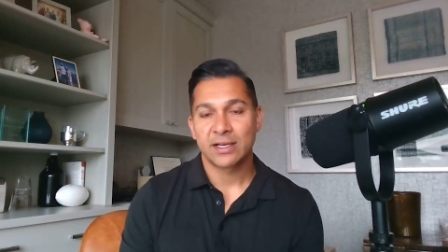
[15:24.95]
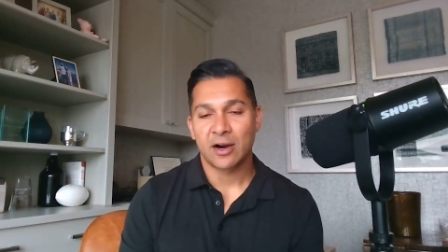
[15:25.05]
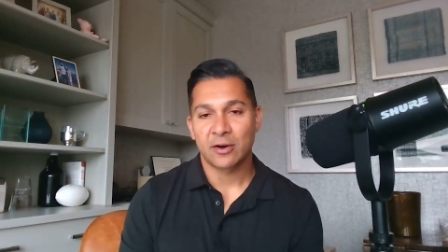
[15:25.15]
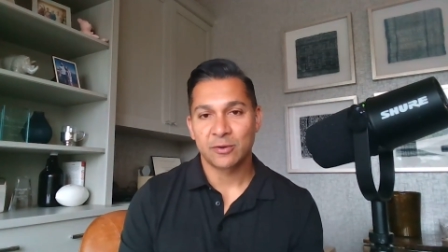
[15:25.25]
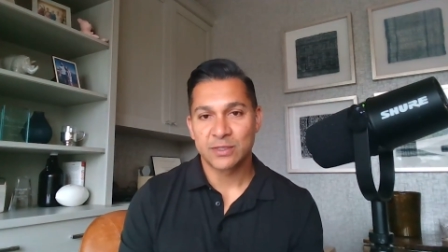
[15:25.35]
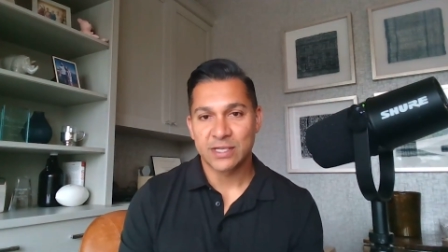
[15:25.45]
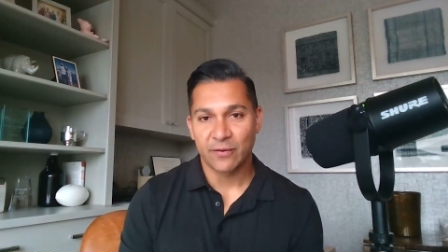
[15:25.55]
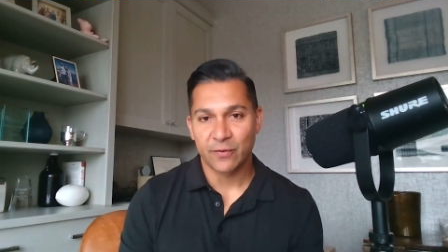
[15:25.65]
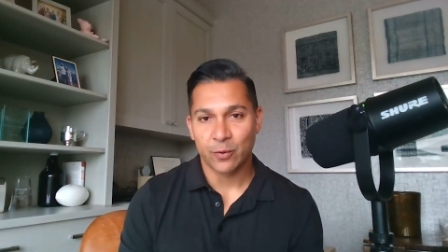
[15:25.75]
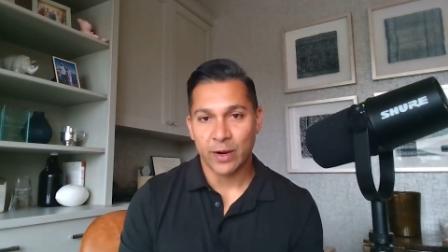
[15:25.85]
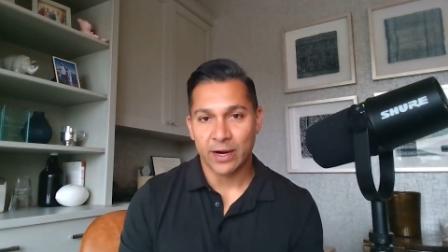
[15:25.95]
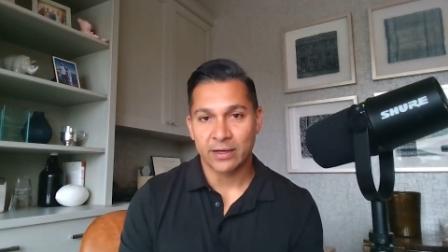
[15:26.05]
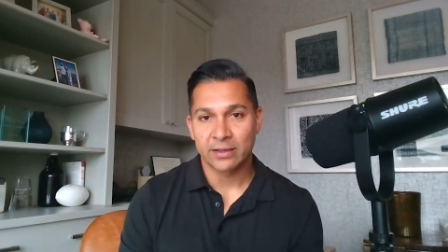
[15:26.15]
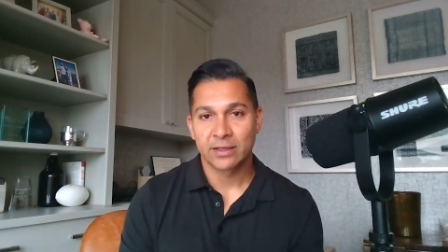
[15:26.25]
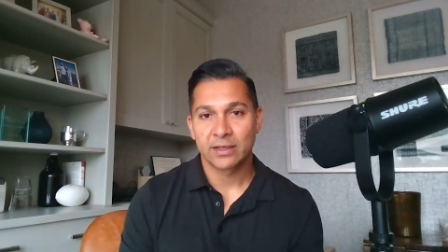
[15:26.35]
Are you
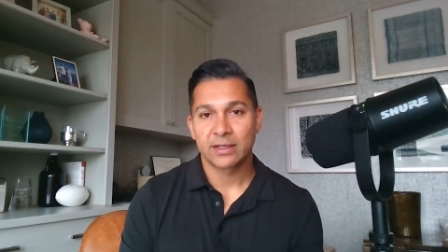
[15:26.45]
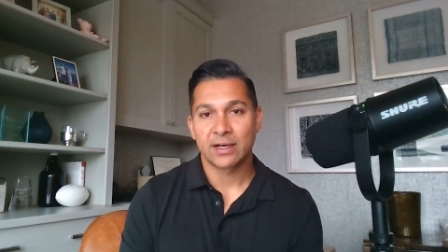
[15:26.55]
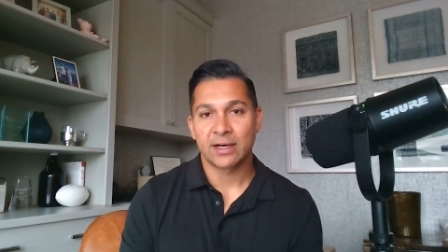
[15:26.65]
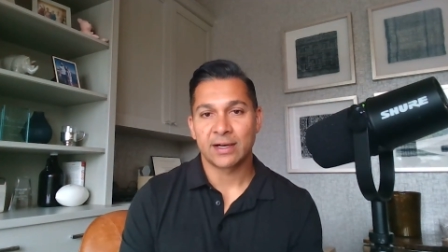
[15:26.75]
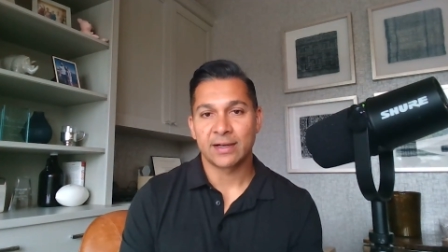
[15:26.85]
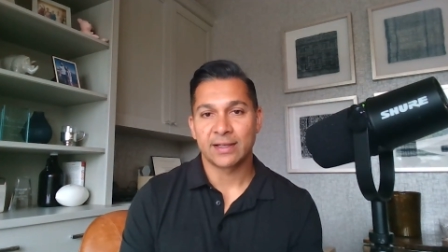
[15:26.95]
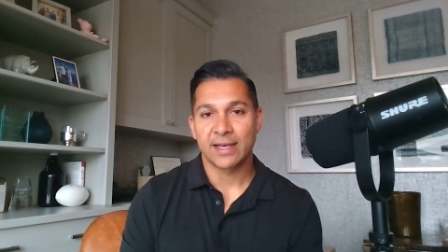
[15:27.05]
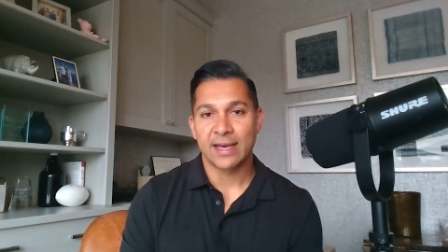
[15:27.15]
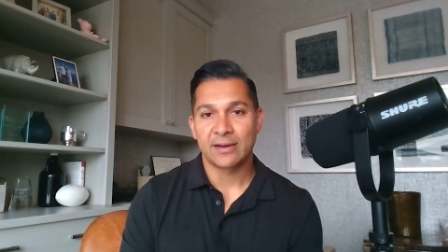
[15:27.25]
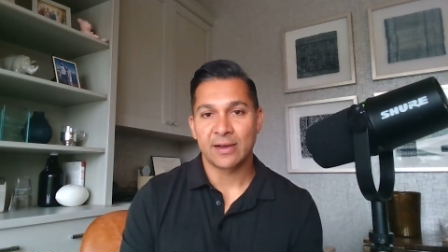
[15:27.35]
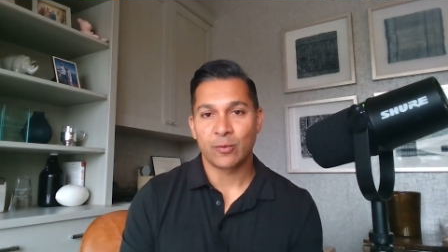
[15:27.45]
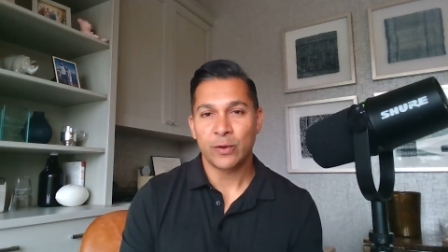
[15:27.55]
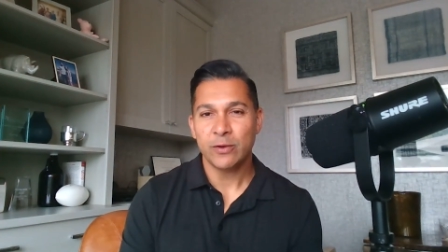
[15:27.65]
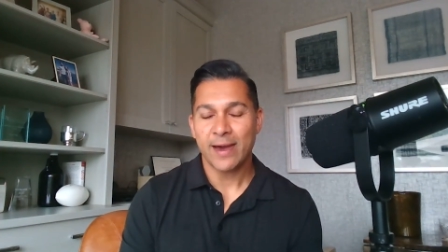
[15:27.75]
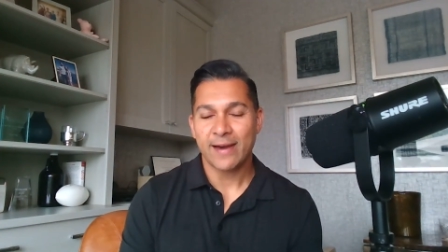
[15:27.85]
self-aware? And
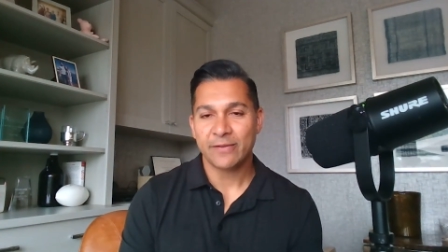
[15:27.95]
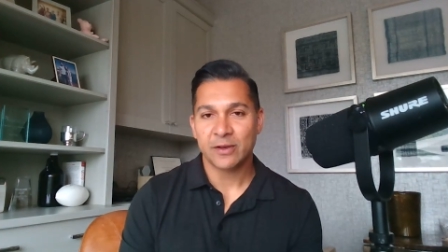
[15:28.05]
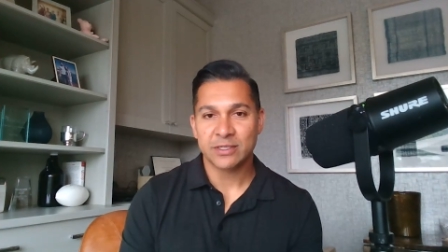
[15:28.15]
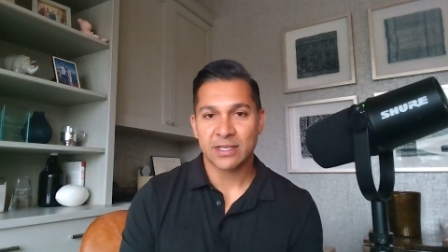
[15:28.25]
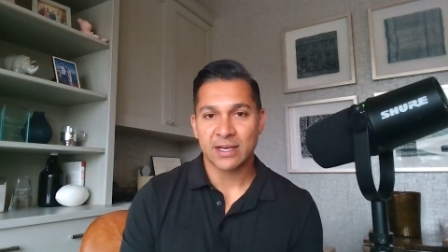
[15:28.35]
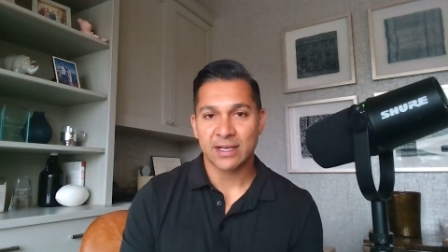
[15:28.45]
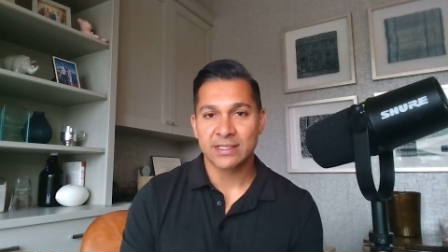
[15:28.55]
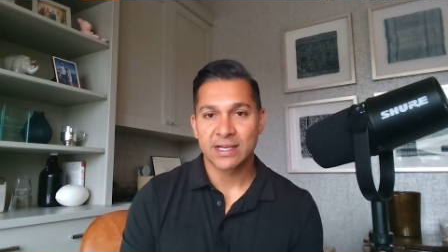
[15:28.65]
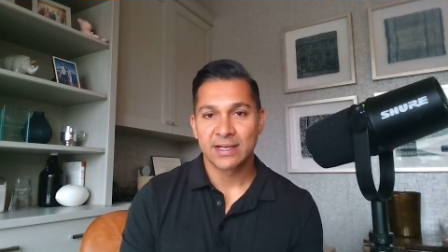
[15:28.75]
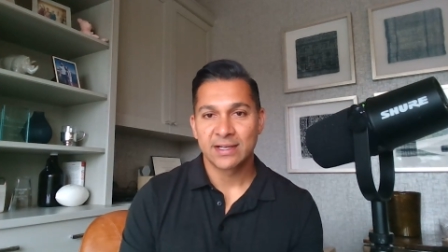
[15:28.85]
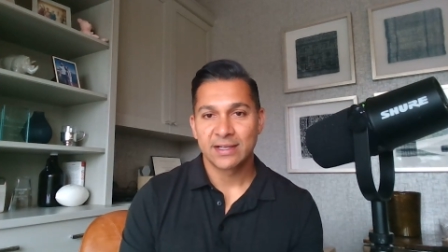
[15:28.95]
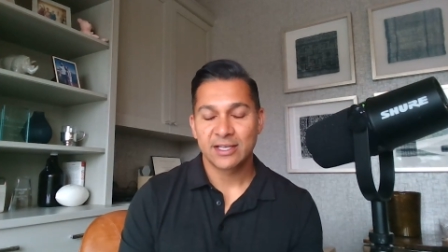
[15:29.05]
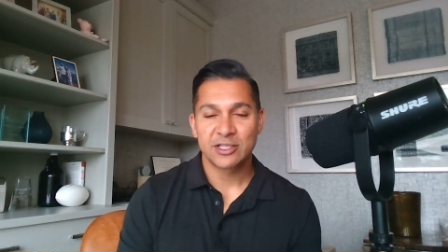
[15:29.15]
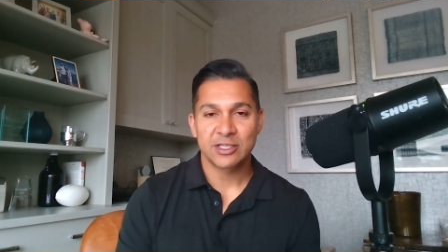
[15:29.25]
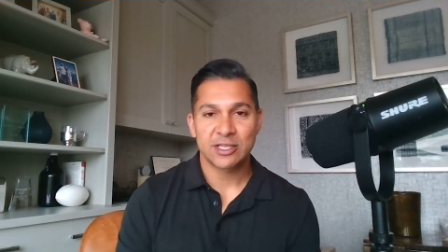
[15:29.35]
when you have those things,
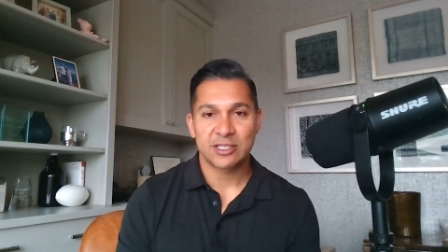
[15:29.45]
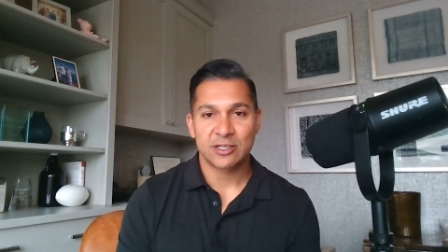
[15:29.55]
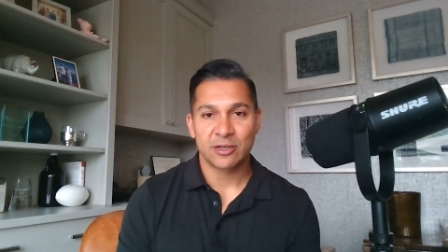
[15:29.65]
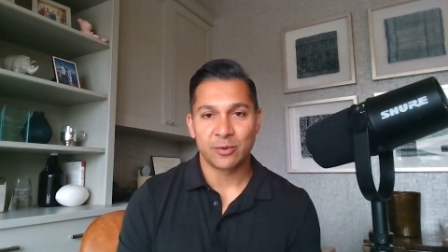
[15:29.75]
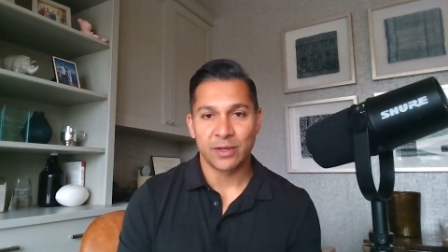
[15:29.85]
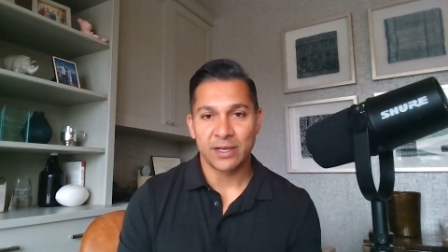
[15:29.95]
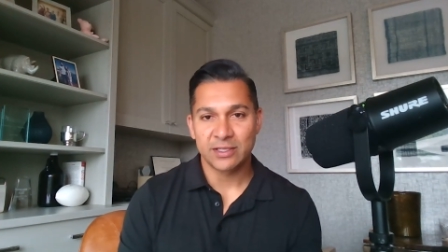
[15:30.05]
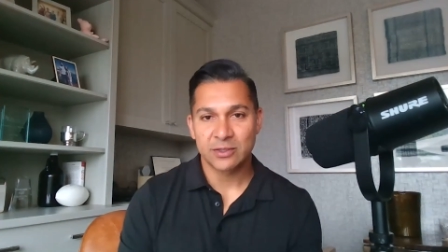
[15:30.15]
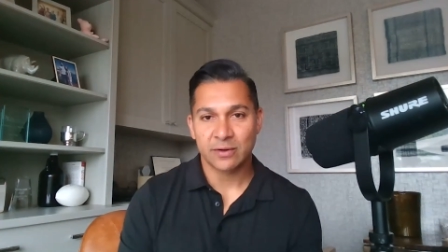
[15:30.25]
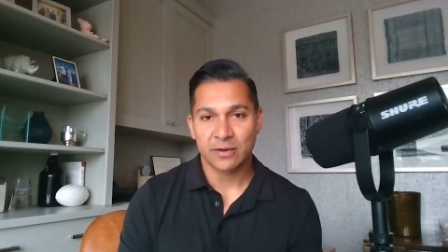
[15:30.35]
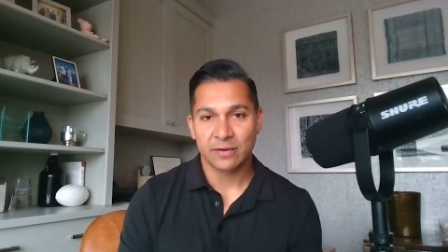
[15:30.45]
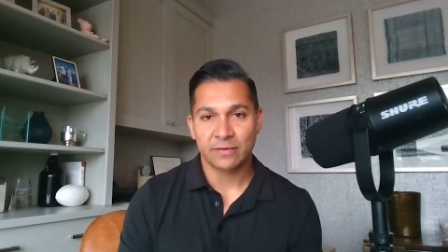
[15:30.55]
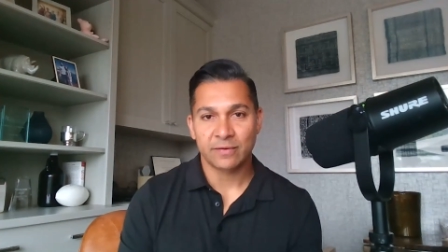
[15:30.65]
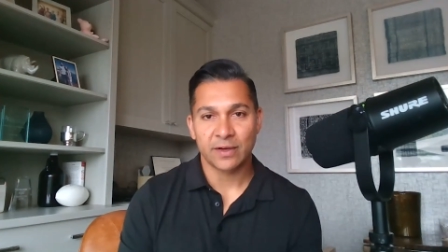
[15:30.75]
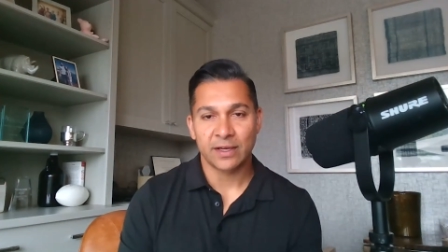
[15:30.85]
it's just this unique sort
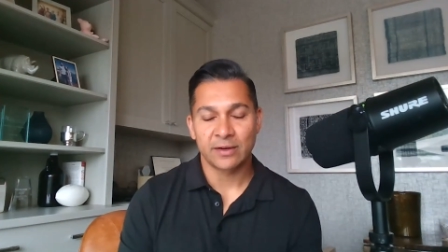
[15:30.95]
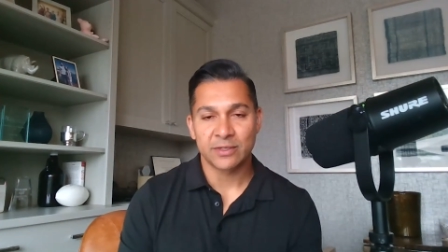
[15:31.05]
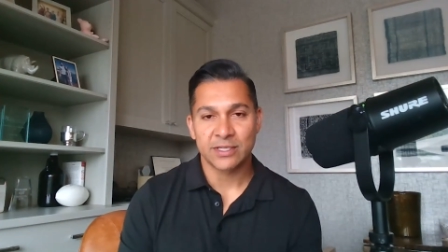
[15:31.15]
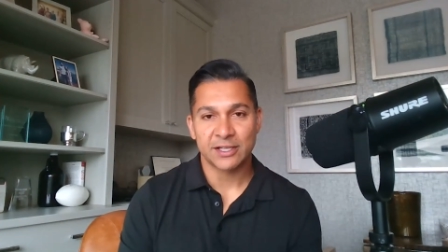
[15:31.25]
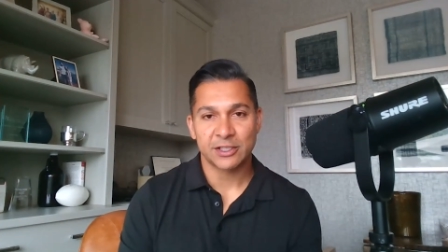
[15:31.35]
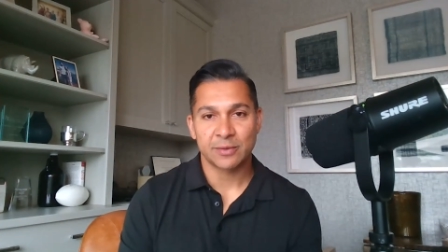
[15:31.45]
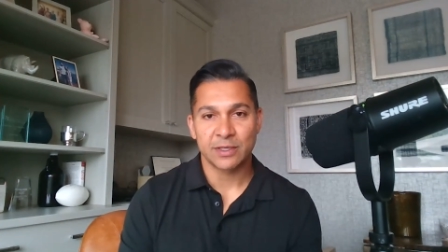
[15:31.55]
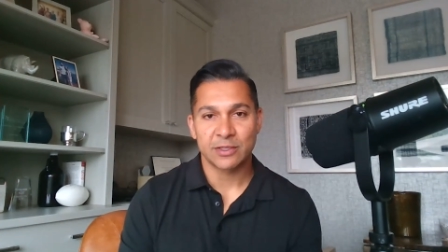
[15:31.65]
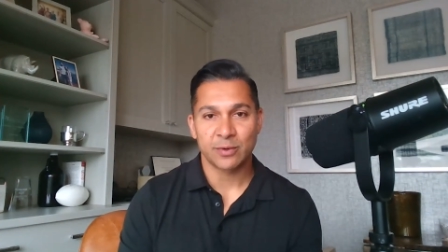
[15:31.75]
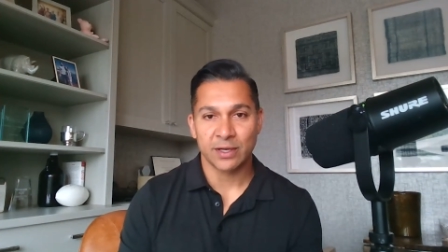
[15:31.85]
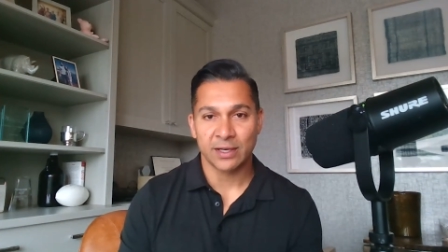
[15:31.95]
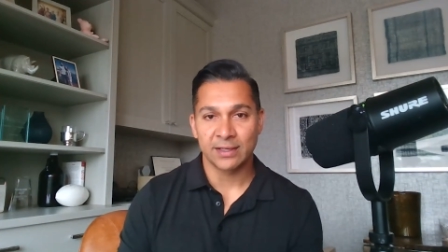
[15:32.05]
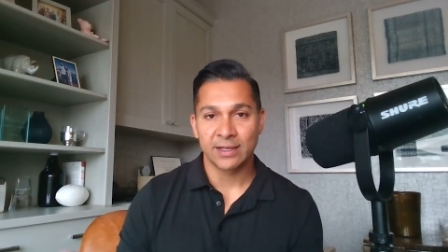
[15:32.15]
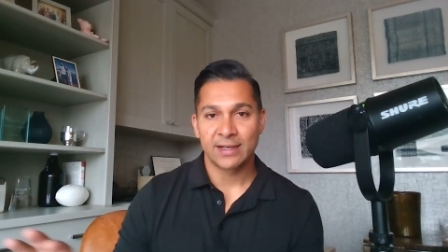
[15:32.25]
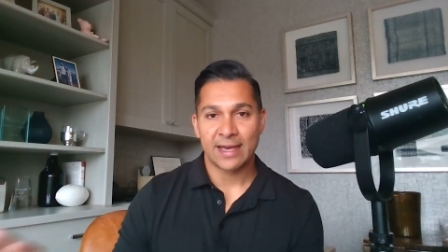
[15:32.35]
of intersection
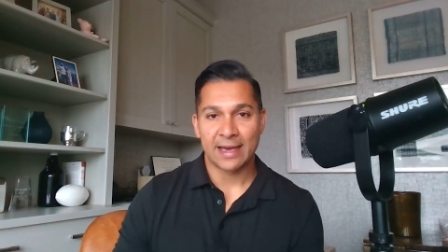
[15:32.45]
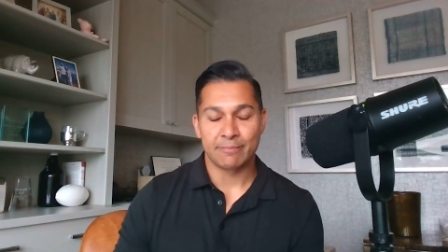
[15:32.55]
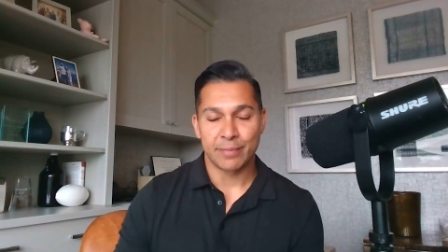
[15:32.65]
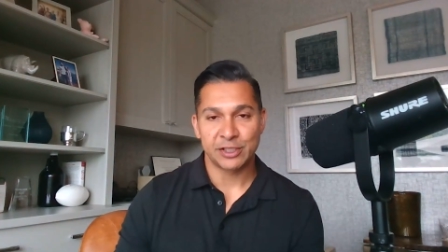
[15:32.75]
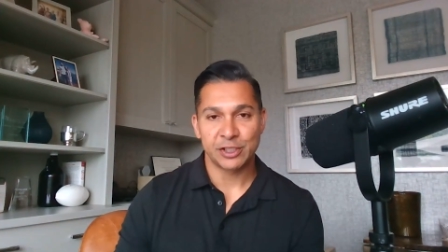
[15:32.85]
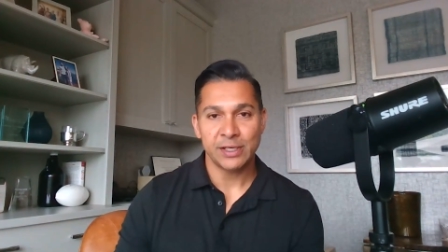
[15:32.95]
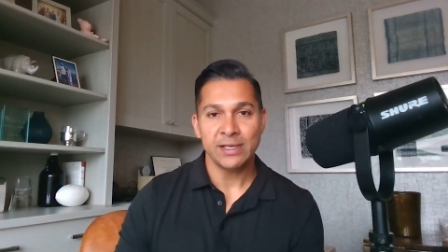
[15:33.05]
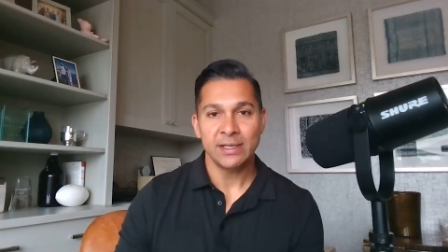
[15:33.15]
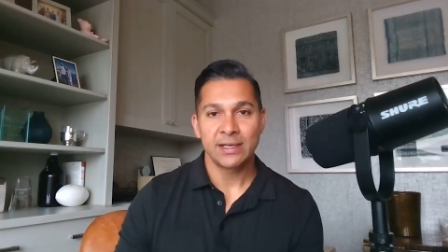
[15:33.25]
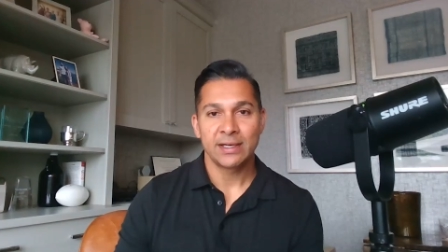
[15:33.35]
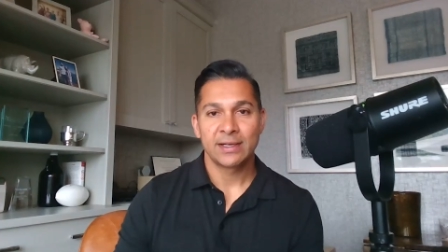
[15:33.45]
between ambition